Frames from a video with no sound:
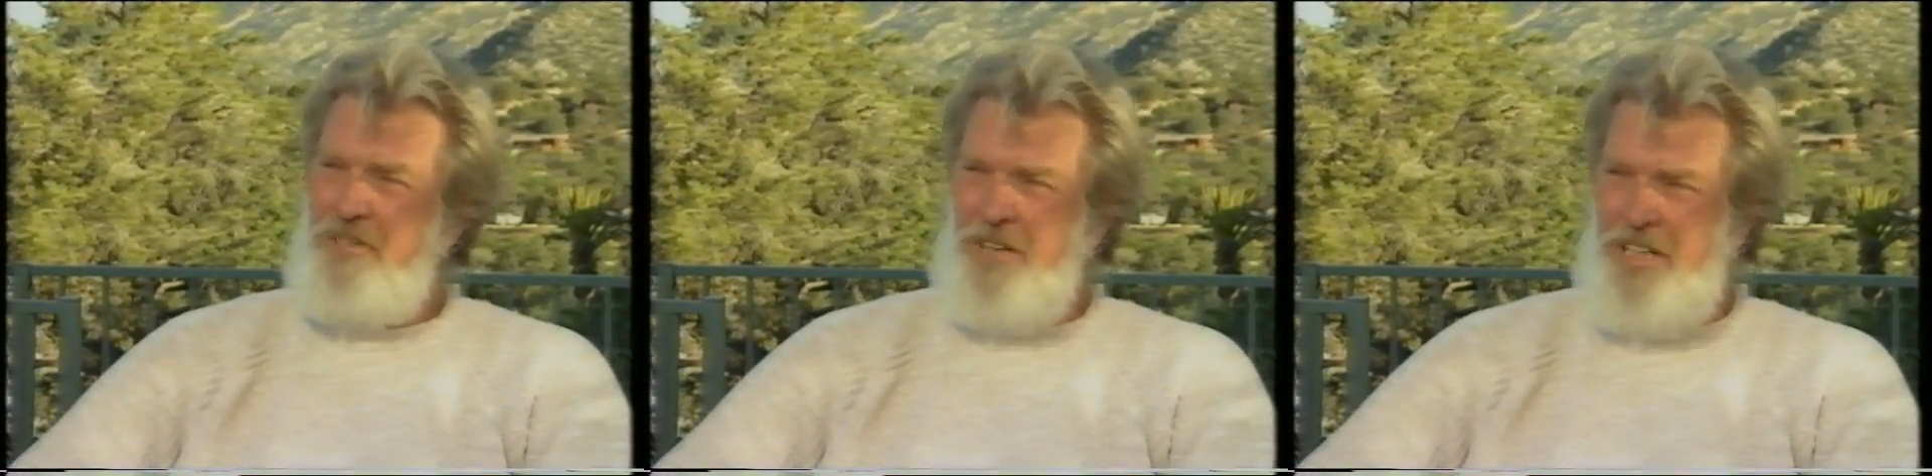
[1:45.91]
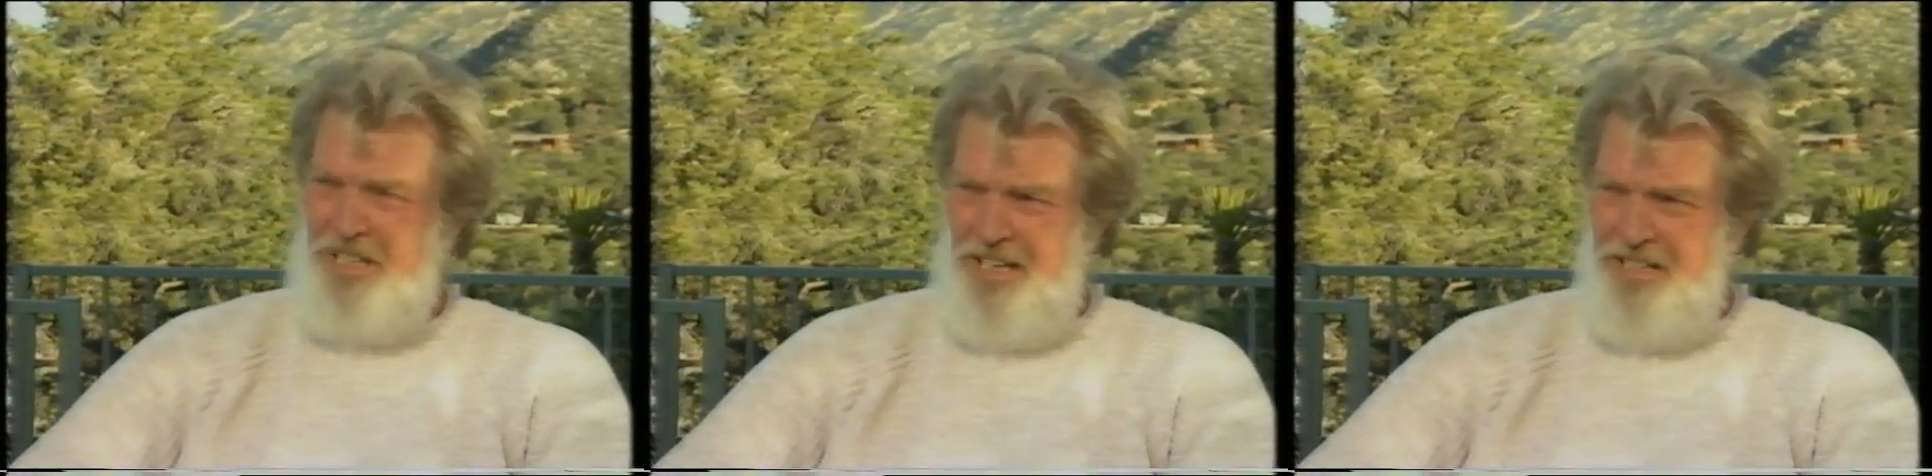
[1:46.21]

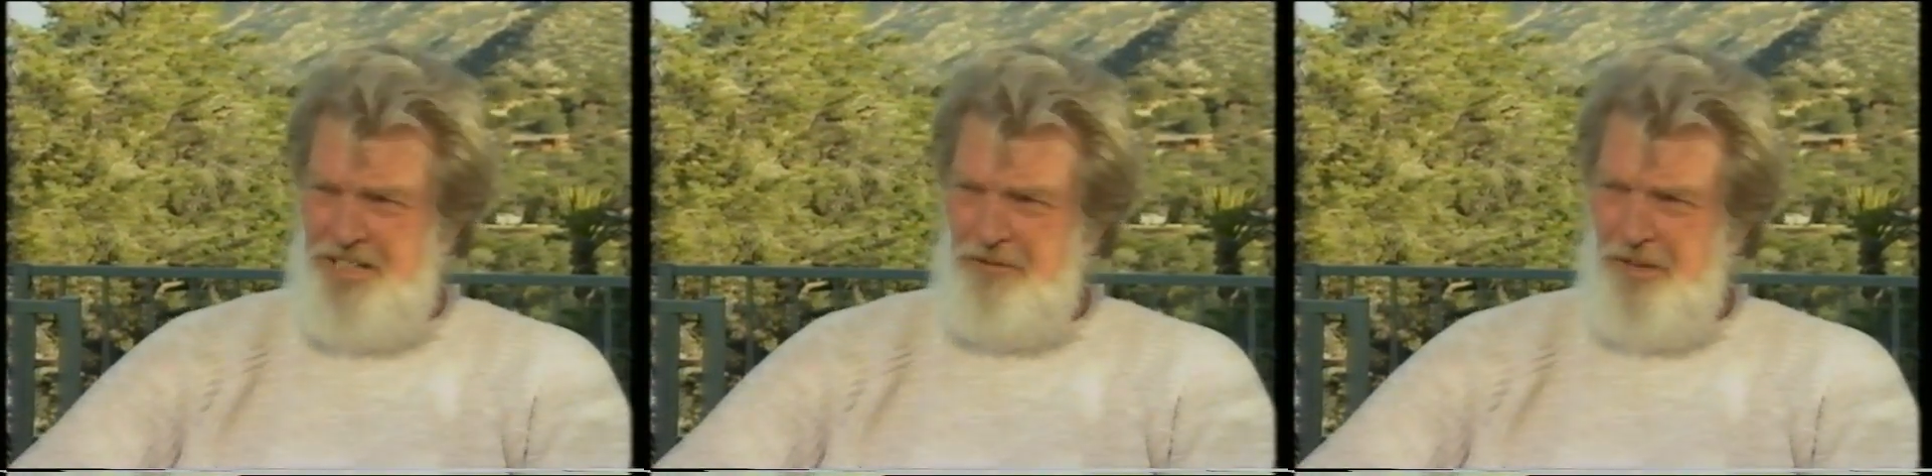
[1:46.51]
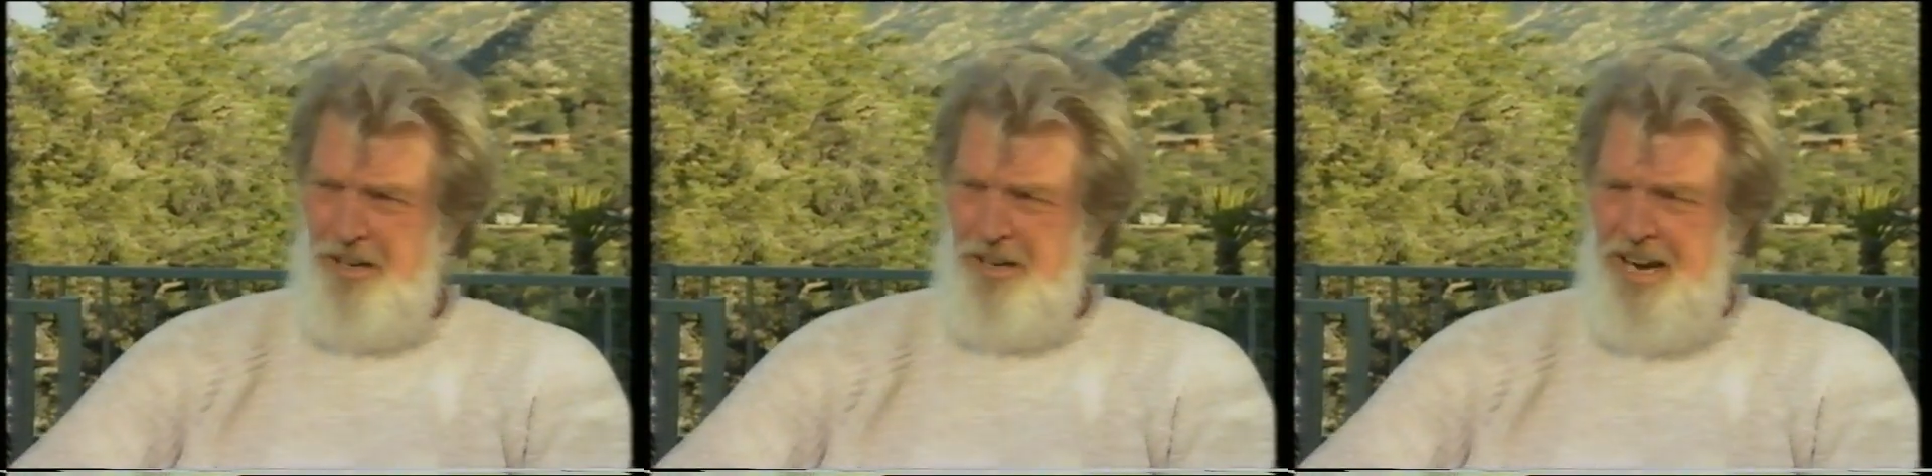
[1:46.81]
screen test
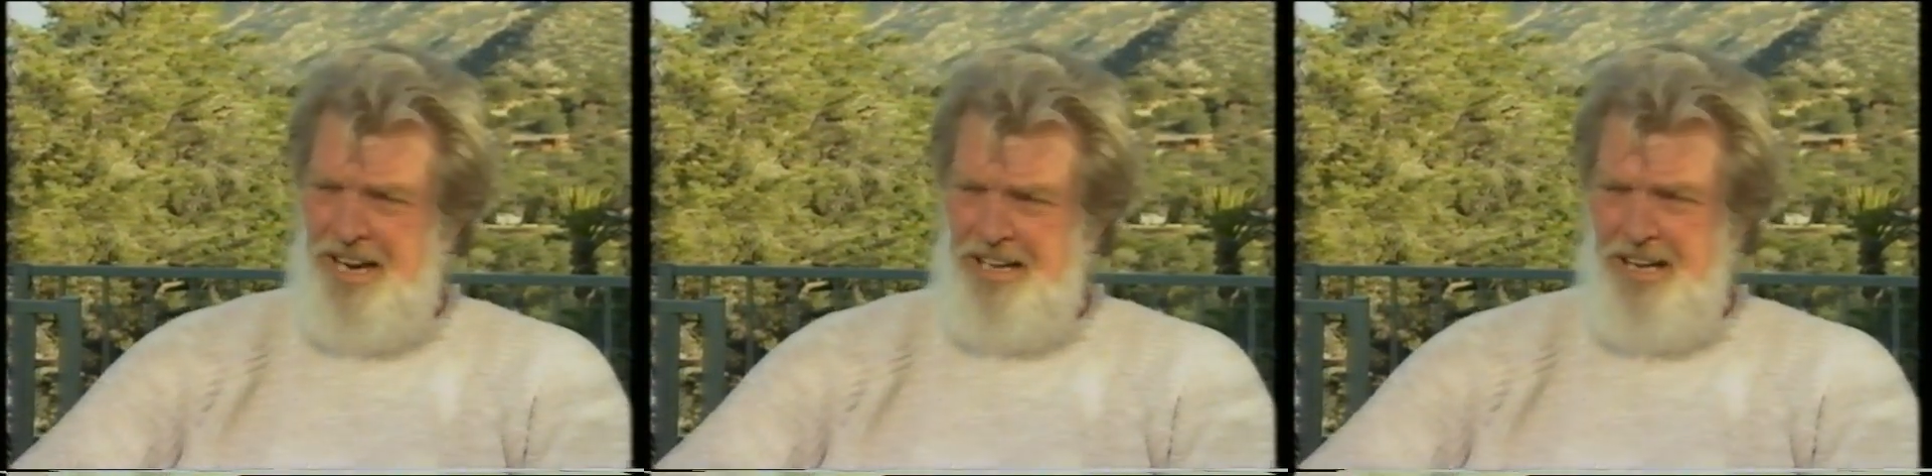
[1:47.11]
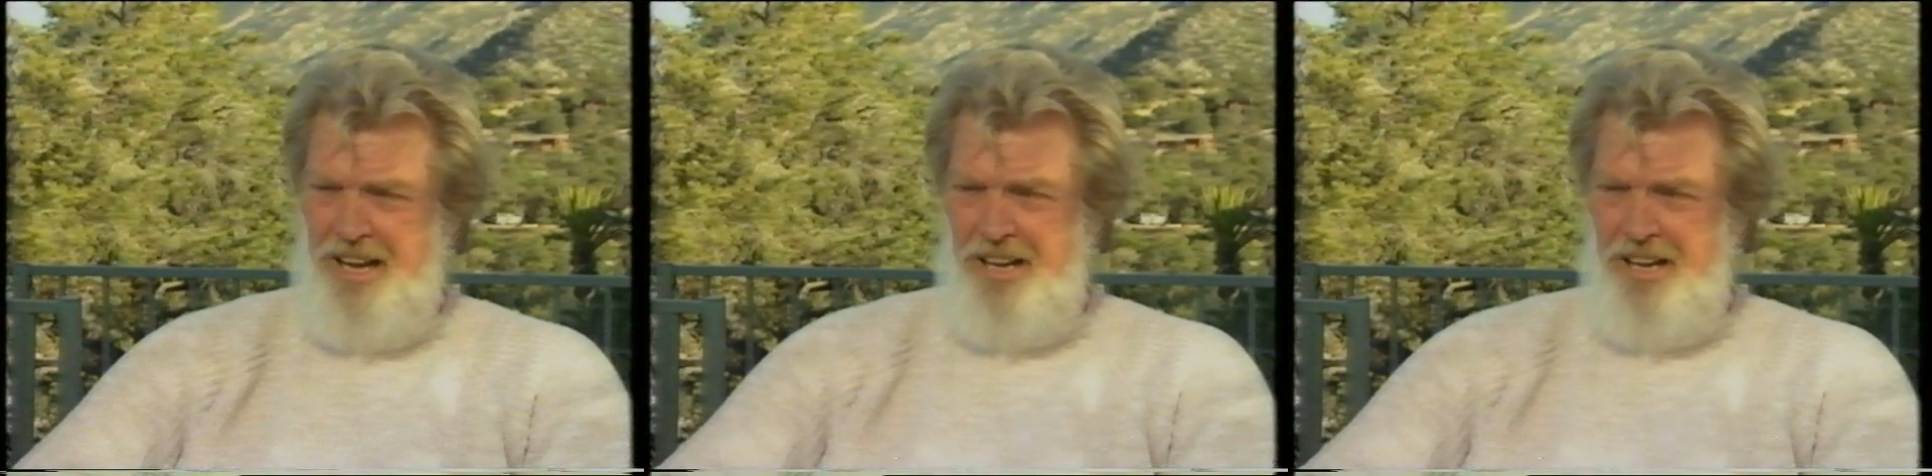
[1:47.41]
where I